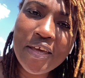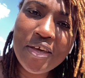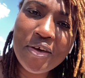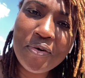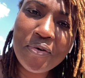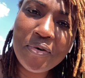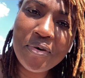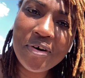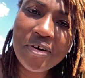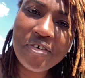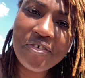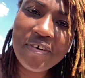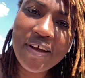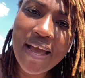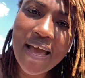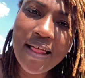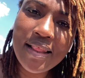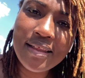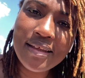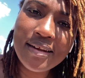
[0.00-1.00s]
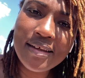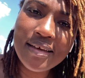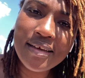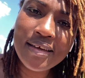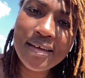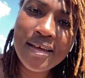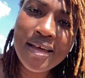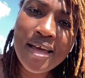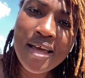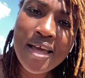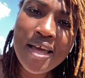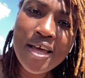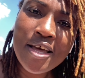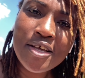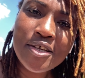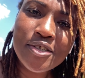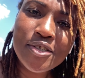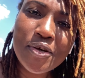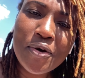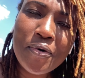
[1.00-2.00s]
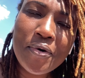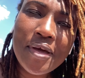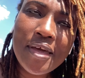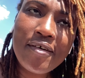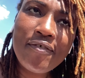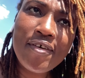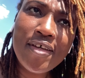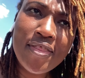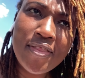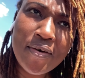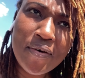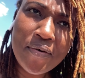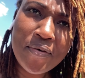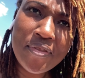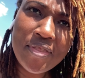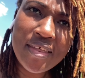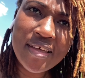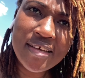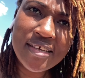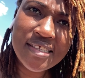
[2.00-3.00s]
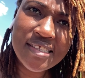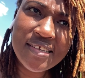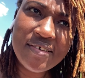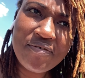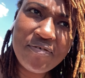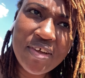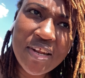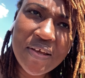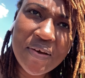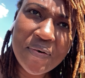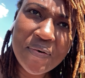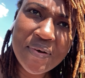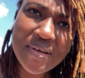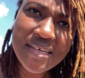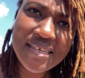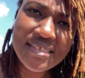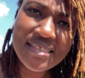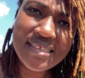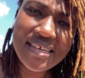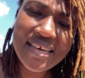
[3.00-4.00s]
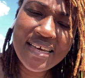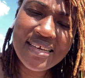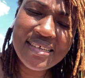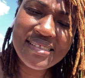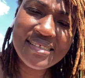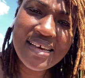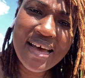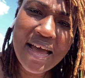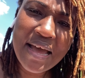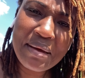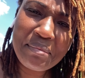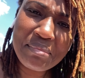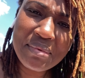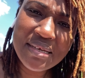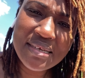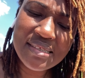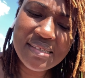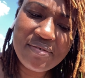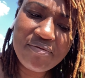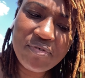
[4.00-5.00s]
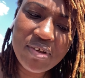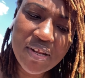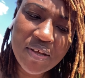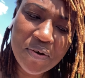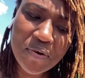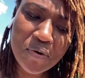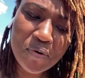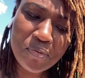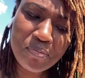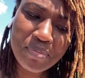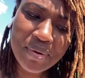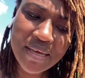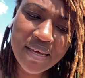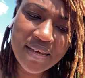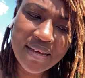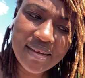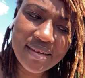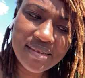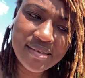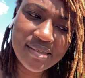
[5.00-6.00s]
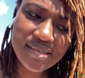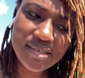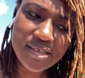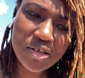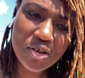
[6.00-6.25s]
your reality. So even though this video is a timeless video because,